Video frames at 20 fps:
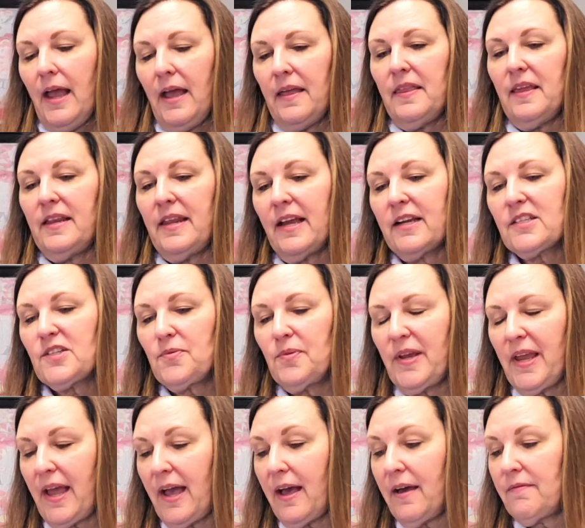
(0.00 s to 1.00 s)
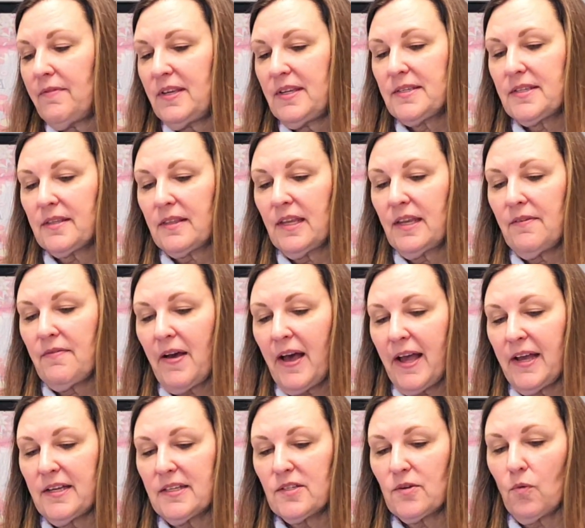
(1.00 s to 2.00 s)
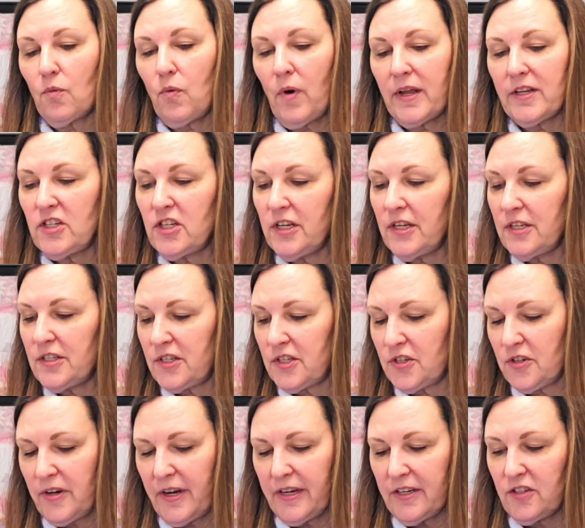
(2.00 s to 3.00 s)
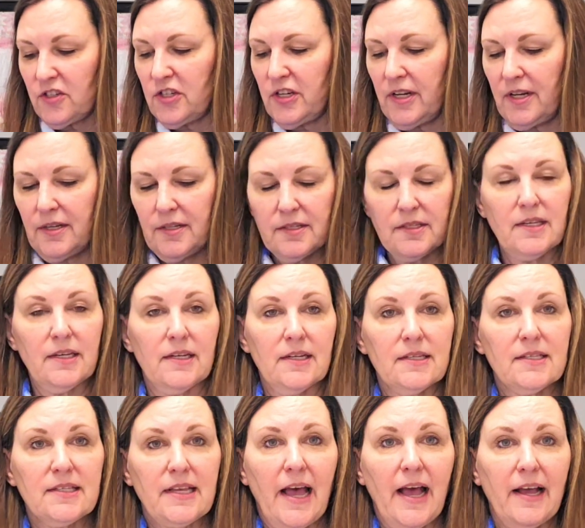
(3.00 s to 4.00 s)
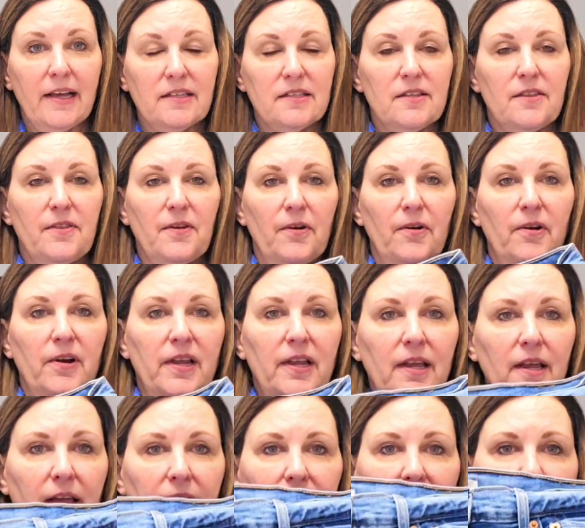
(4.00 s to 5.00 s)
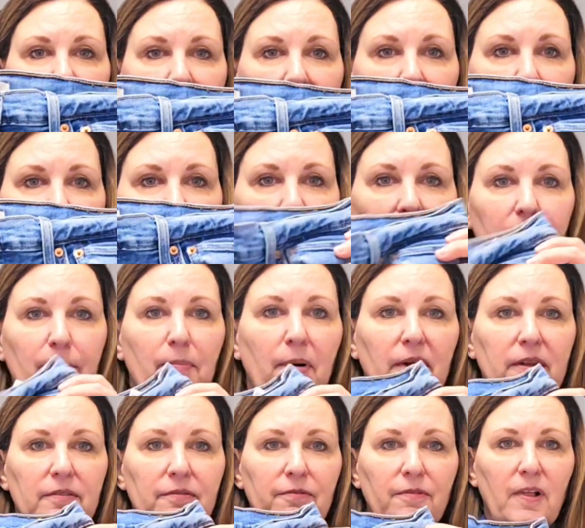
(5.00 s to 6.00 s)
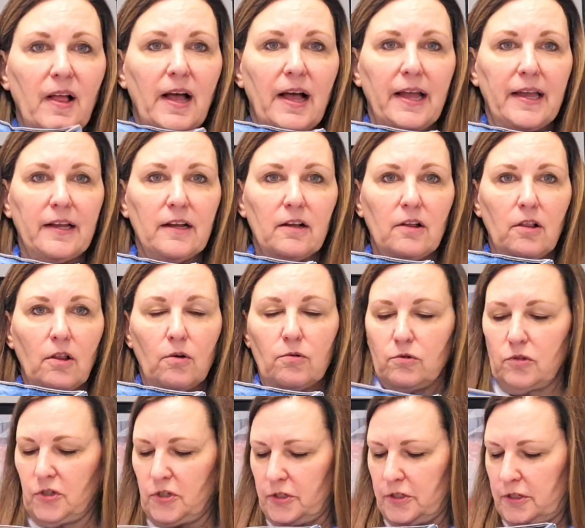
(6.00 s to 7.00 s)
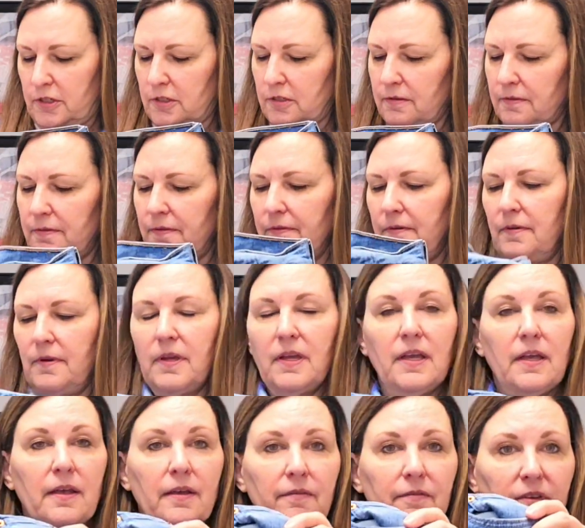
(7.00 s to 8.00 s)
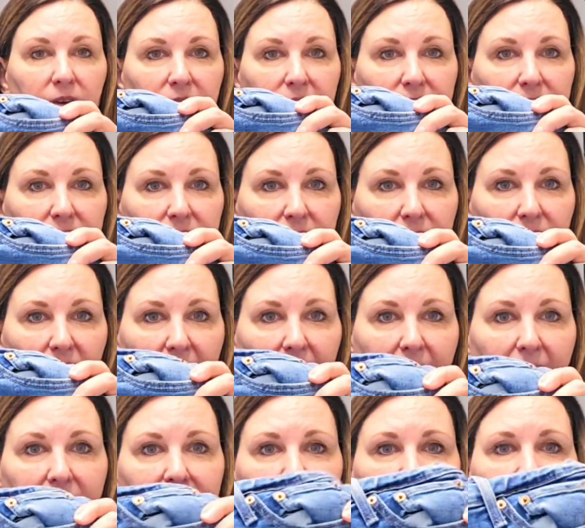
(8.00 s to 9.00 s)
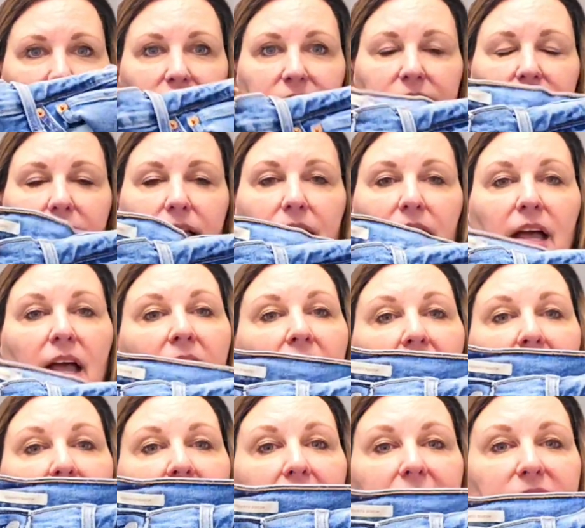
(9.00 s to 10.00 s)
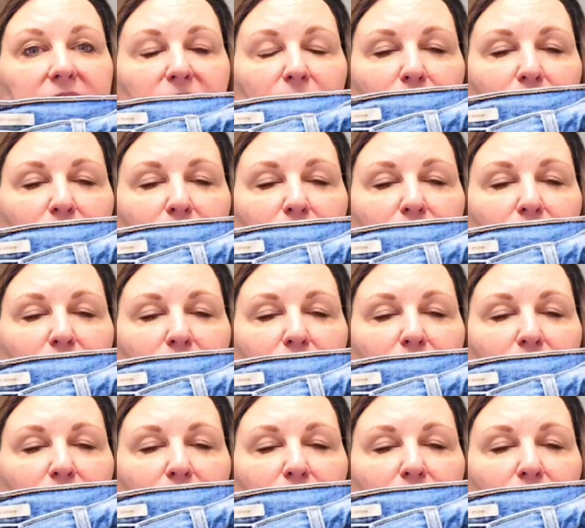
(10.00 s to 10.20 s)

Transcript: And then next we have these Levi's wedgie straight jeans in a size 30, and they are a button fly closure. You can see that. And